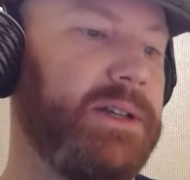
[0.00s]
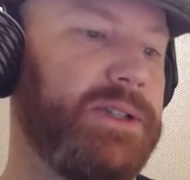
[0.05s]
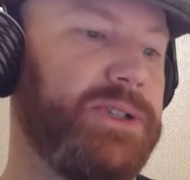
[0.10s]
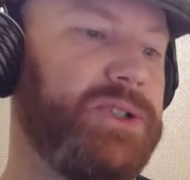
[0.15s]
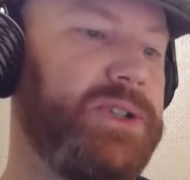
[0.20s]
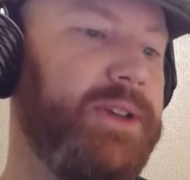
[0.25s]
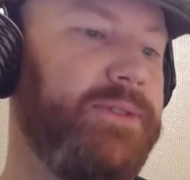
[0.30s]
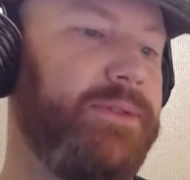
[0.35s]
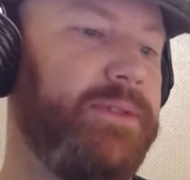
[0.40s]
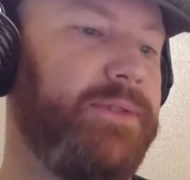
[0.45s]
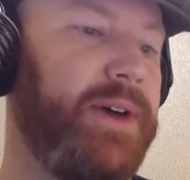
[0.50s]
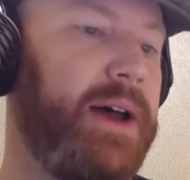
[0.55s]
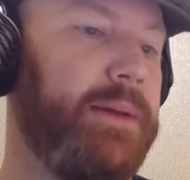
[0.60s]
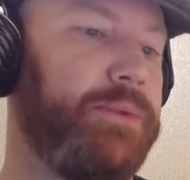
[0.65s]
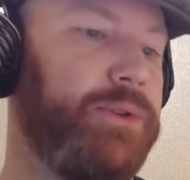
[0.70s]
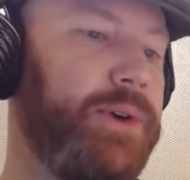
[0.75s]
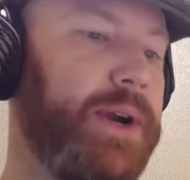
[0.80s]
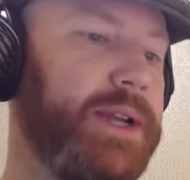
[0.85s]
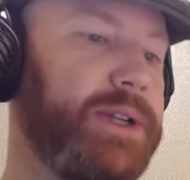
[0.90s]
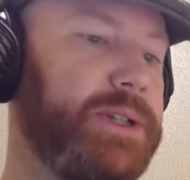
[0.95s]
as Chief of
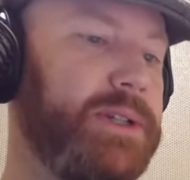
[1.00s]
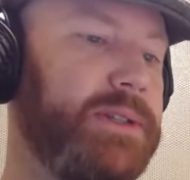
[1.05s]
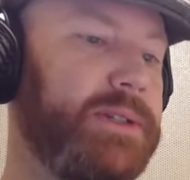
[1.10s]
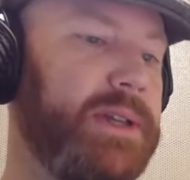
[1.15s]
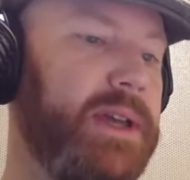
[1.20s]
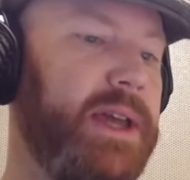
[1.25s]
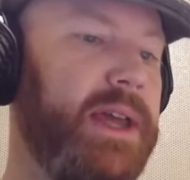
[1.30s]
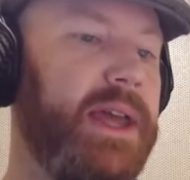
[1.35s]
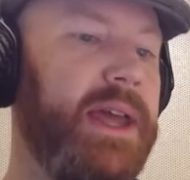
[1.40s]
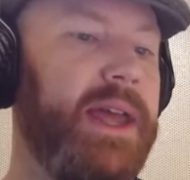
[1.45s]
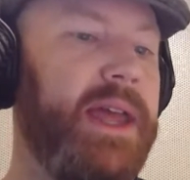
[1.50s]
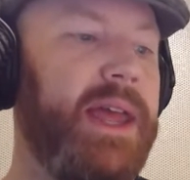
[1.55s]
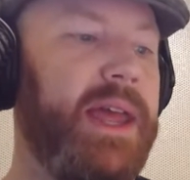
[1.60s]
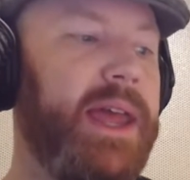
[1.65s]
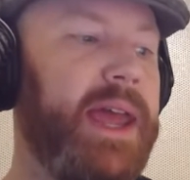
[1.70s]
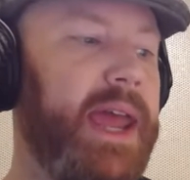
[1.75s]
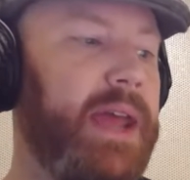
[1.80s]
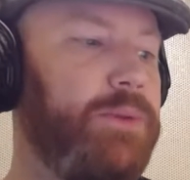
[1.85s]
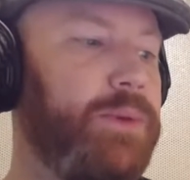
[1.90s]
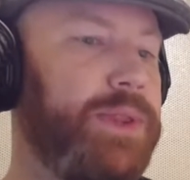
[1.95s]
Operations
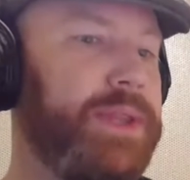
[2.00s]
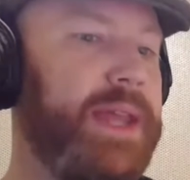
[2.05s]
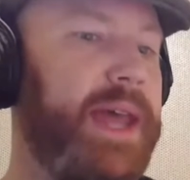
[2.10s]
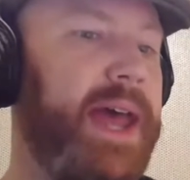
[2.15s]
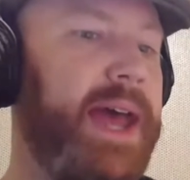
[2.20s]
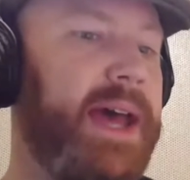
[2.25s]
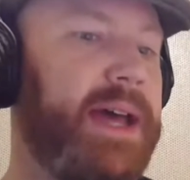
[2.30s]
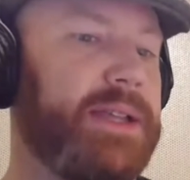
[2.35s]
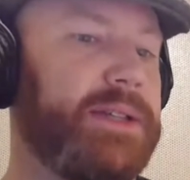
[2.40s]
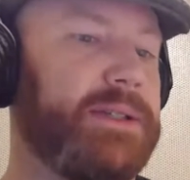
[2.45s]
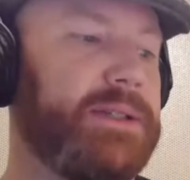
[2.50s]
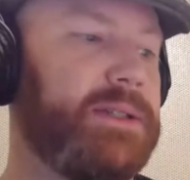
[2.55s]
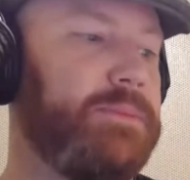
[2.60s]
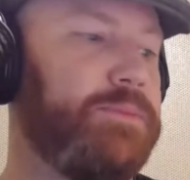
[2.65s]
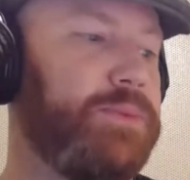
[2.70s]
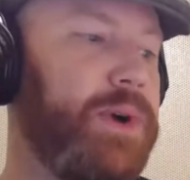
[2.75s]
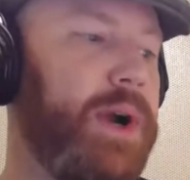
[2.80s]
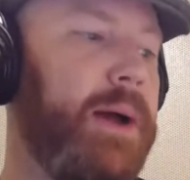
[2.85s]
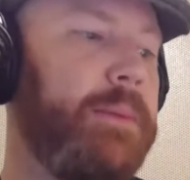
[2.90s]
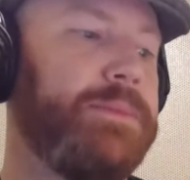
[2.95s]
and with tasks
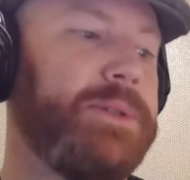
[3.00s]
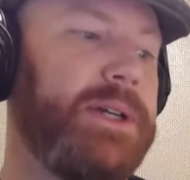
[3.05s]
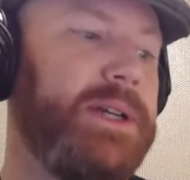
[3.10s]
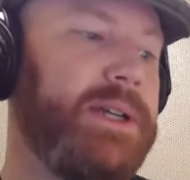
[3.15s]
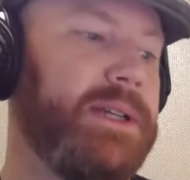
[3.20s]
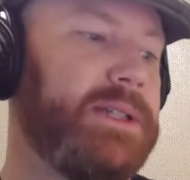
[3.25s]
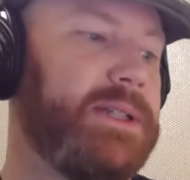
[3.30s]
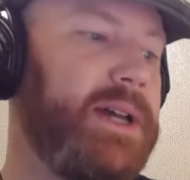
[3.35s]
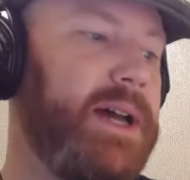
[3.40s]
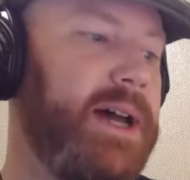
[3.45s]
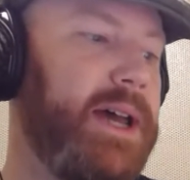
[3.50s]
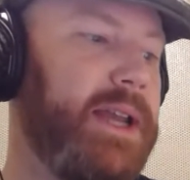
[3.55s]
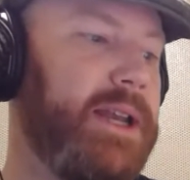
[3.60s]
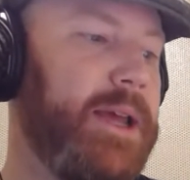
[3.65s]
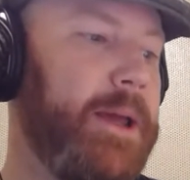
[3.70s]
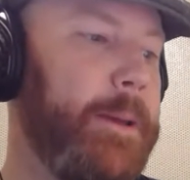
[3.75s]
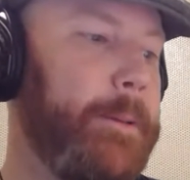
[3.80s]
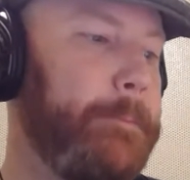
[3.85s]
promptly assigned.